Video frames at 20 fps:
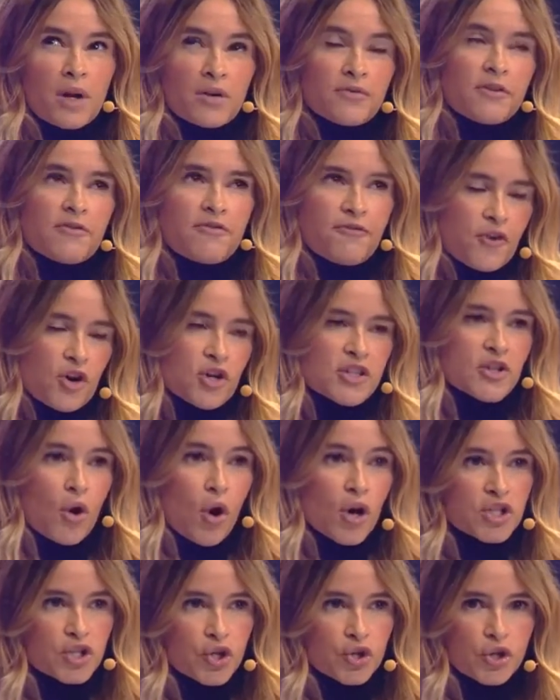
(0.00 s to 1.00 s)
of the first
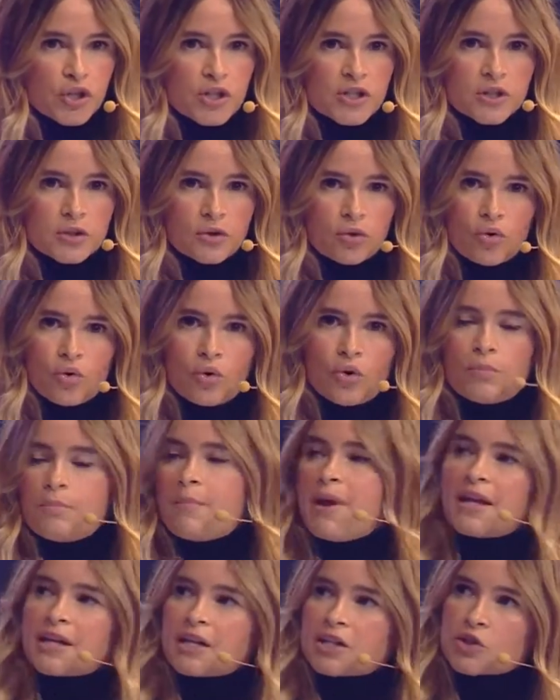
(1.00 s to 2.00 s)
astronauts who
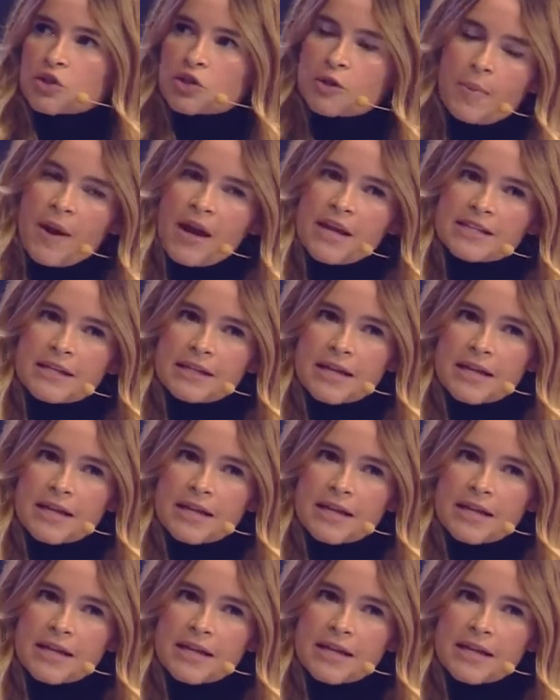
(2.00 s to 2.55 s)
made it to space,